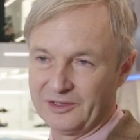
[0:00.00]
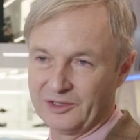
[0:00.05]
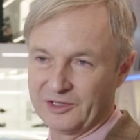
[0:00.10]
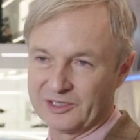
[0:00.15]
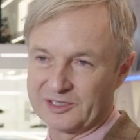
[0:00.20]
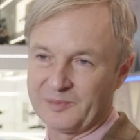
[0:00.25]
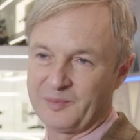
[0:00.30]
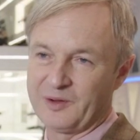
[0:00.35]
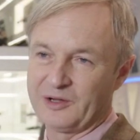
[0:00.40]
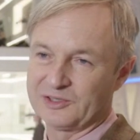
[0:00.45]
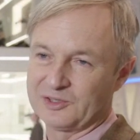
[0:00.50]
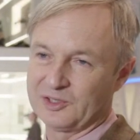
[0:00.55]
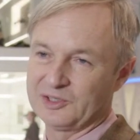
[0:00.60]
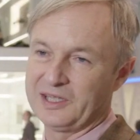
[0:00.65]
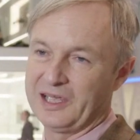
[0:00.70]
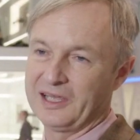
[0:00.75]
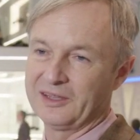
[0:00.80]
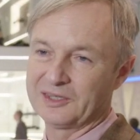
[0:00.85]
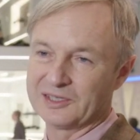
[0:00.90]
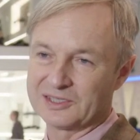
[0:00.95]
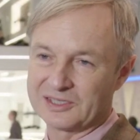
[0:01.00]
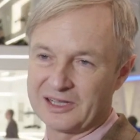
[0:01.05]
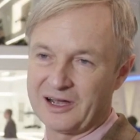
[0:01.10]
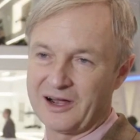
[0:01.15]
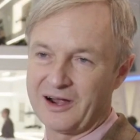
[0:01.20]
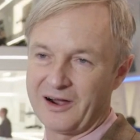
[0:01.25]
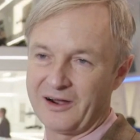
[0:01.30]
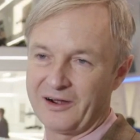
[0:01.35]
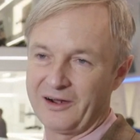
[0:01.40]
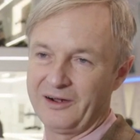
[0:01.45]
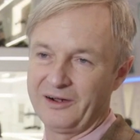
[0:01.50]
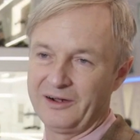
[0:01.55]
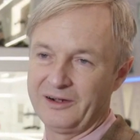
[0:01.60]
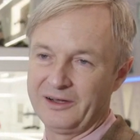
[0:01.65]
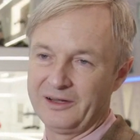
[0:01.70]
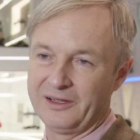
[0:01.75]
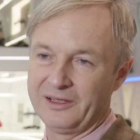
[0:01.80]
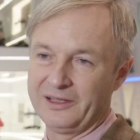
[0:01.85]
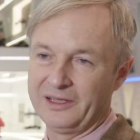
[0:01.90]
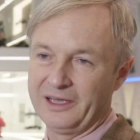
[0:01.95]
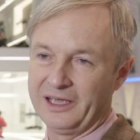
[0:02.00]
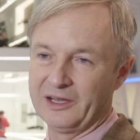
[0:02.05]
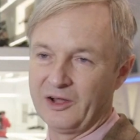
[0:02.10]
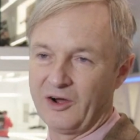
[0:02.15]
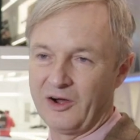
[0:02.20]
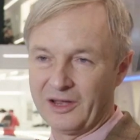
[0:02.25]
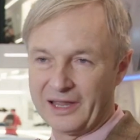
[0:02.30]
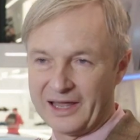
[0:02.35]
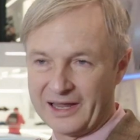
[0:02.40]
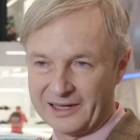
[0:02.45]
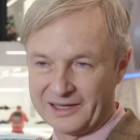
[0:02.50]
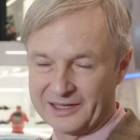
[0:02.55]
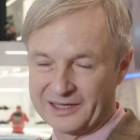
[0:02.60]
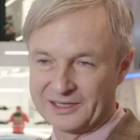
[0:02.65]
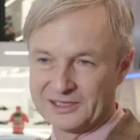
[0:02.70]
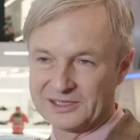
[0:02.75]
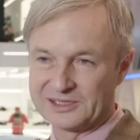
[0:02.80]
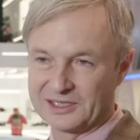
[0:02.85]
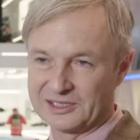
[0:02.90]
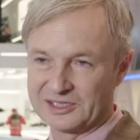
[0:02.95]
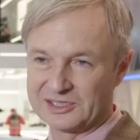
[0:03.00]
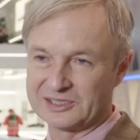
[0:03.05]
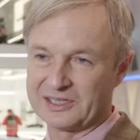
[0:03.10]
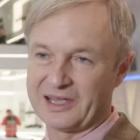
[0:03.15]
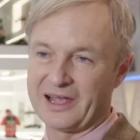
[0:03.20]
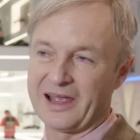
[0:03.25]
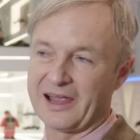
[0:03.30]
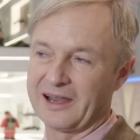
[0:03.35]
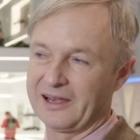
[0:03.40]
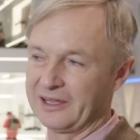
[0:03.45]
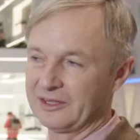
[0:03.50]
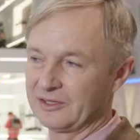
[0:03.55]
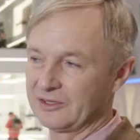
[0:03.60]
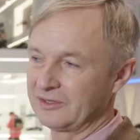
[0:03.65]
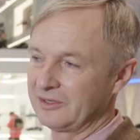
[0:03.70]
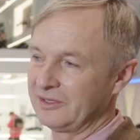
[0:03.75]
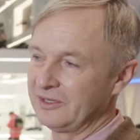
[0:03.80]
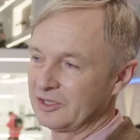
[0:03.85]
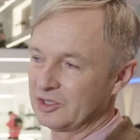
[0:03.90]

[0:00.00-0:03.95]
You're supposed to take this car in all elegance and style and